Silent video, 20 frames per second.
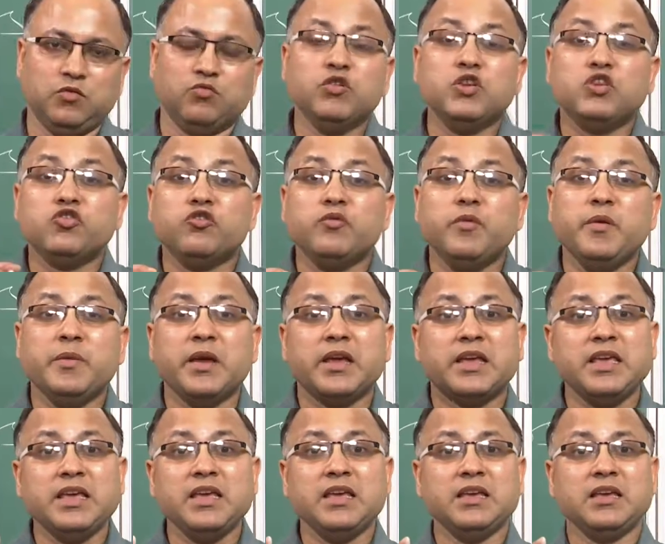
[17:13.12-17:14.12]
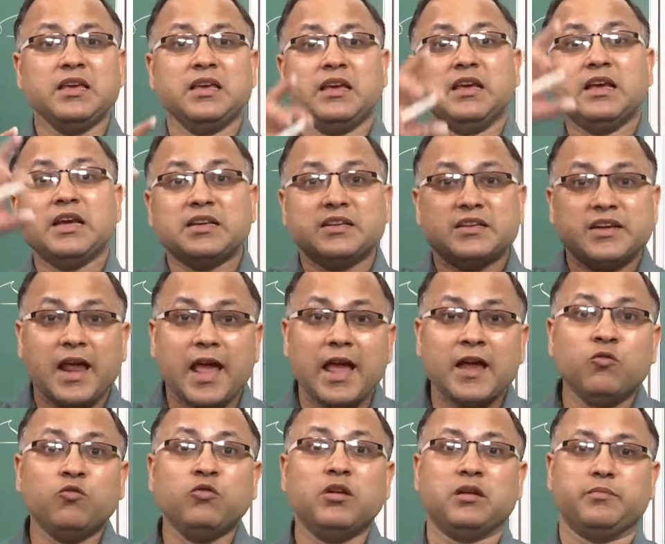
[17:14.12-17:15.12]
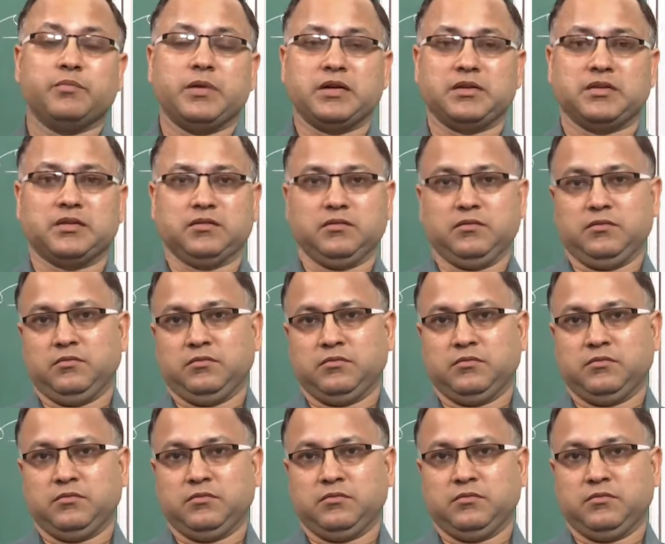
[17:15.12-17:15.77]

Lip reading: which will be making a triangular pattern.